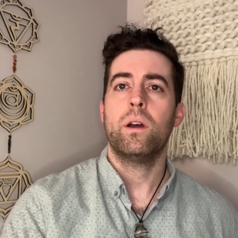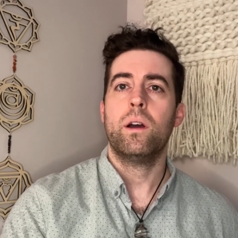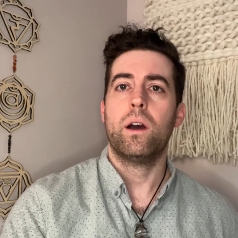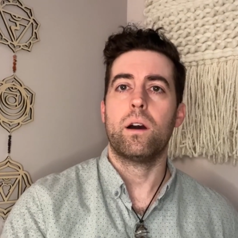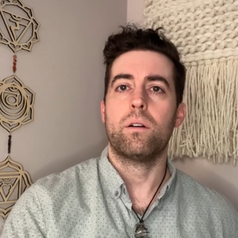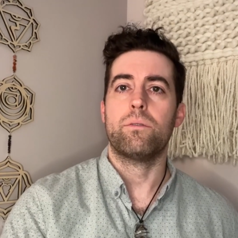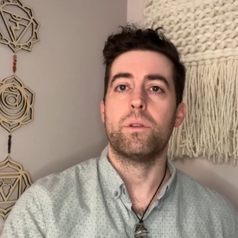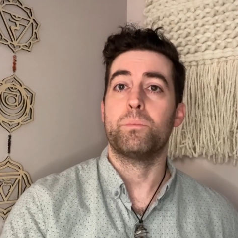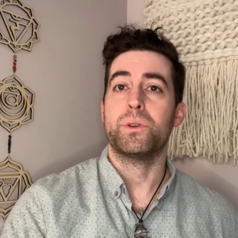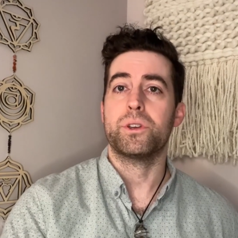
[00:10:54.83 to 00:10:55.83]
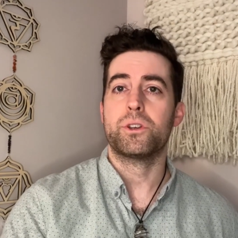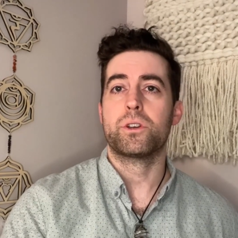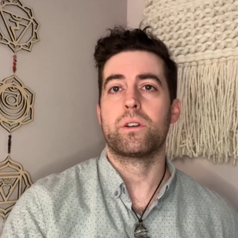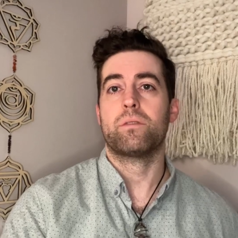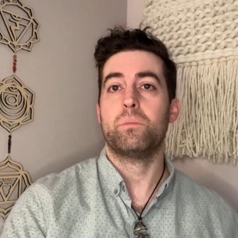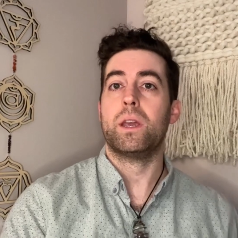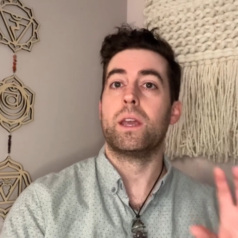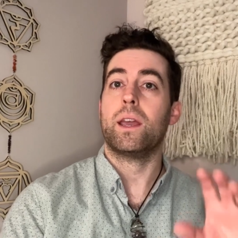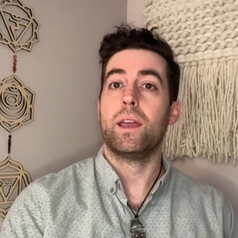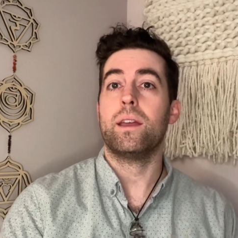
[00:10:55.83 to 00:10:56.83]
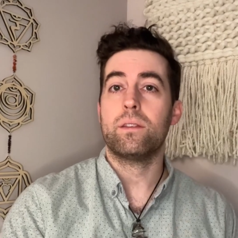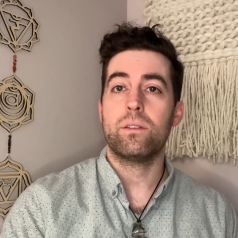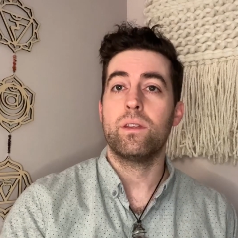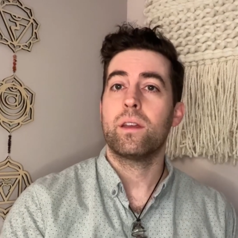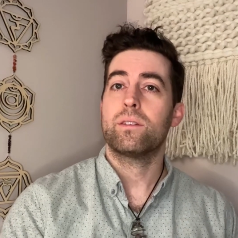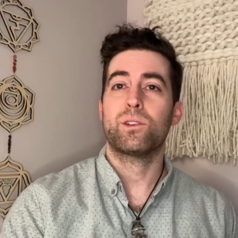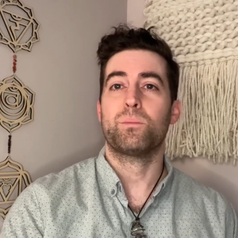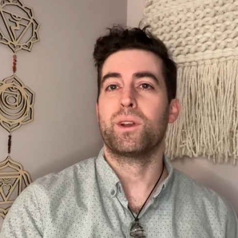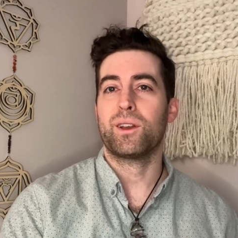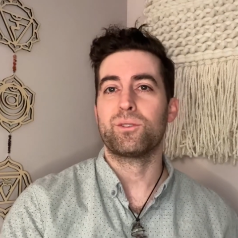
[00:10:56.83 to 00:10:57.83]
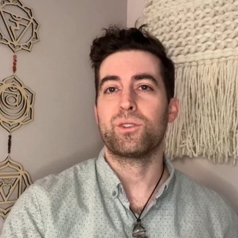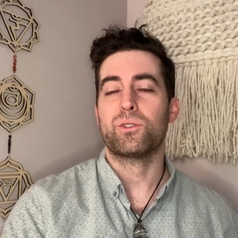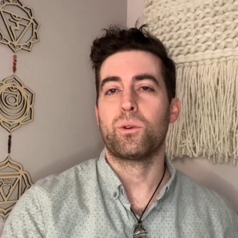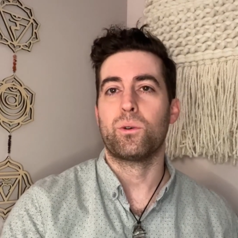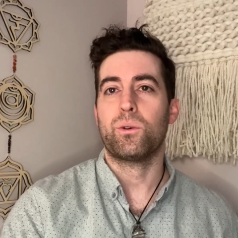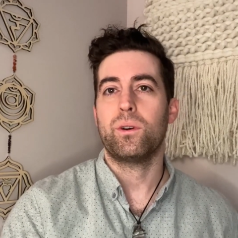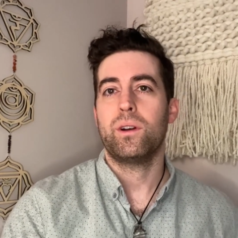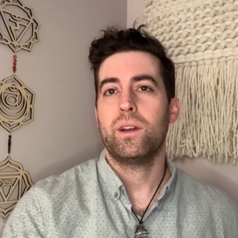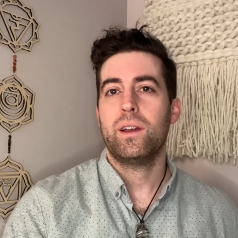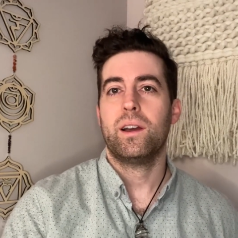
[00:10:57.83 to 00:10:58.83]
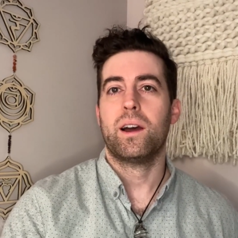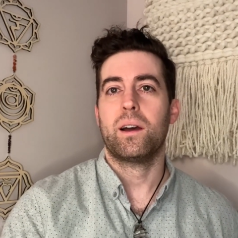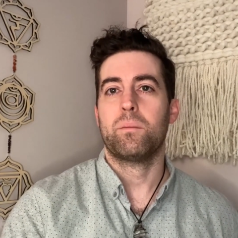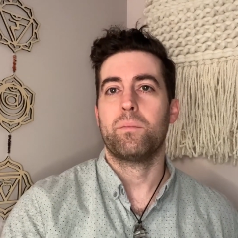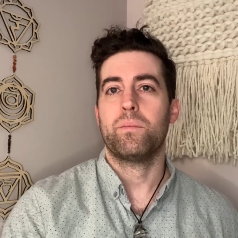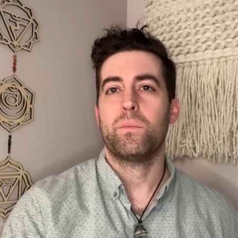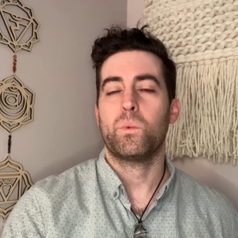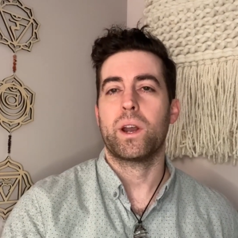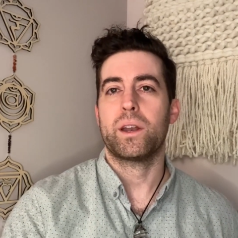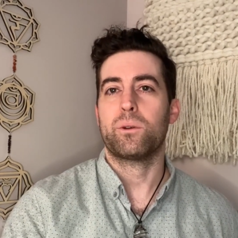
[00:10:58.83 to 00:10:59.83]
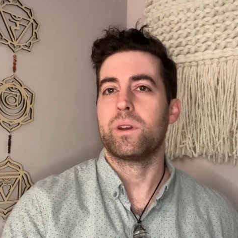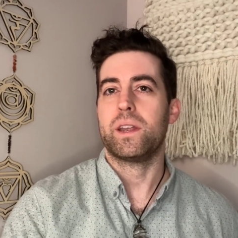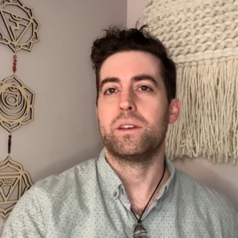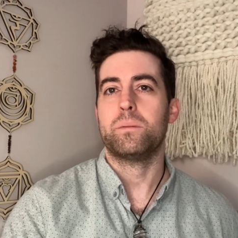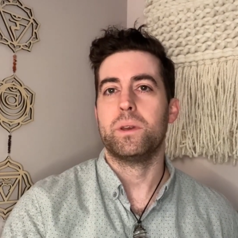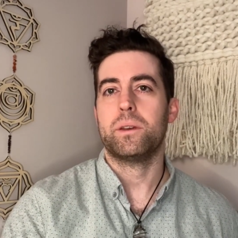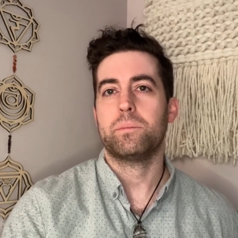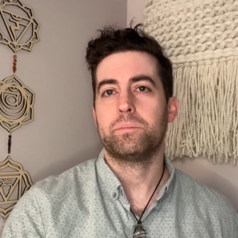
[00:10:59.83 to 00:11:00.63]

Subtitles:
of the position of being in someone else's hole when I don't need to be.